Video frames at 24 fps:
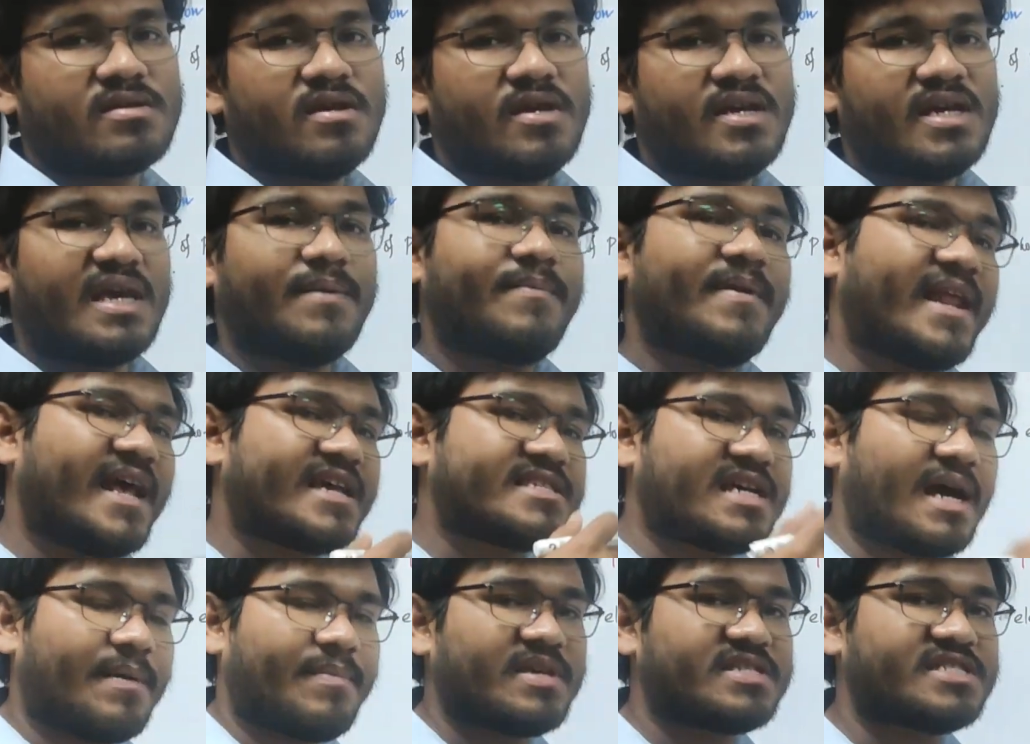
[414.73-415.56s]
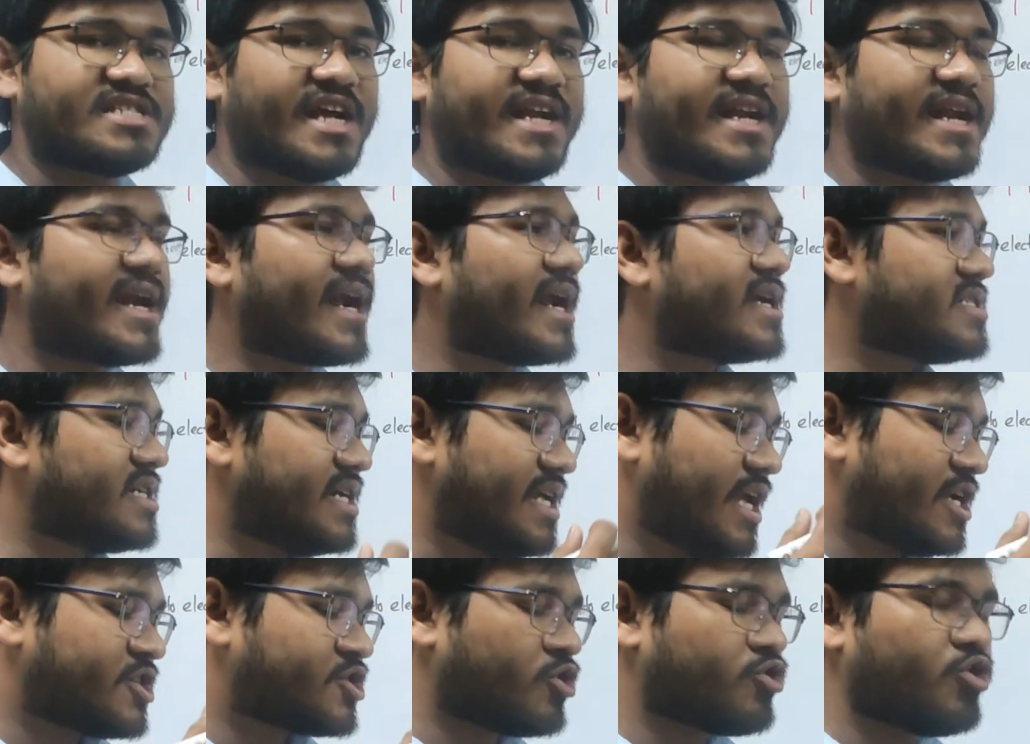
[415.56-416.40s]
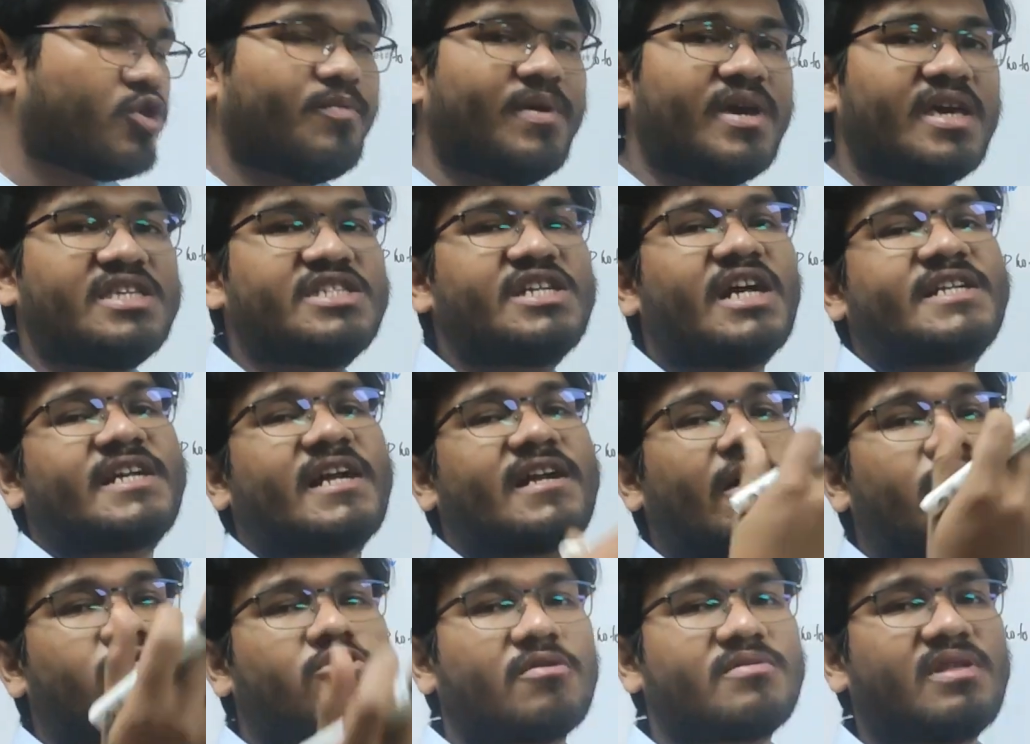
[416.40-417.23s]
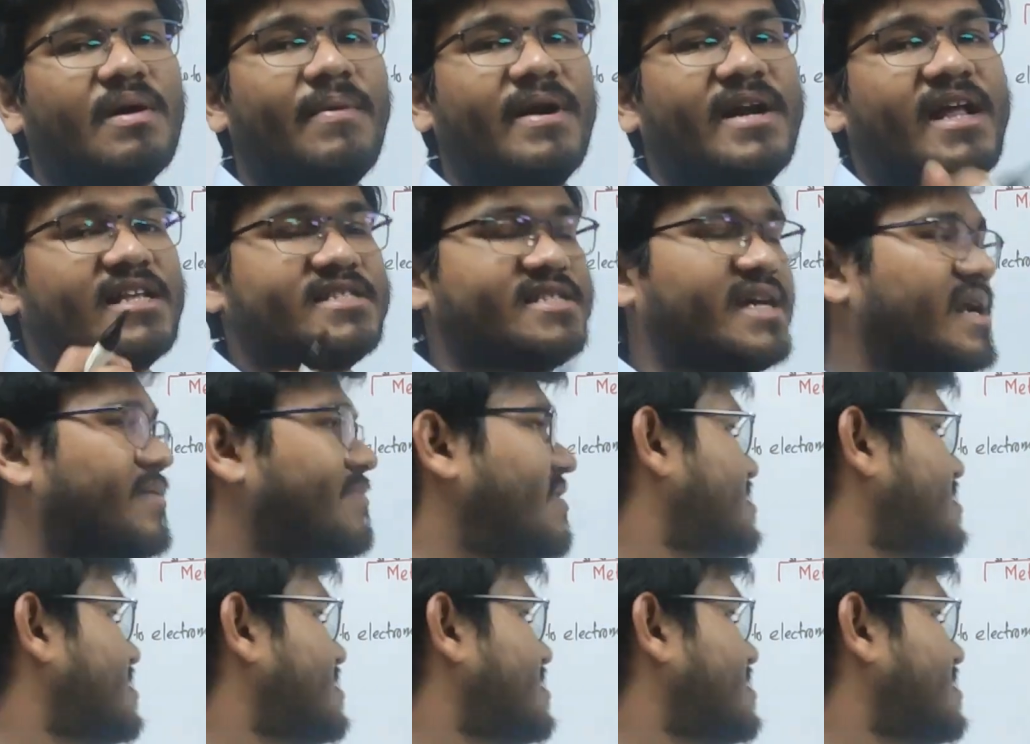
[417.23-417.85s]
if it has sufficient energy, electron will be ejected out of the metal surface.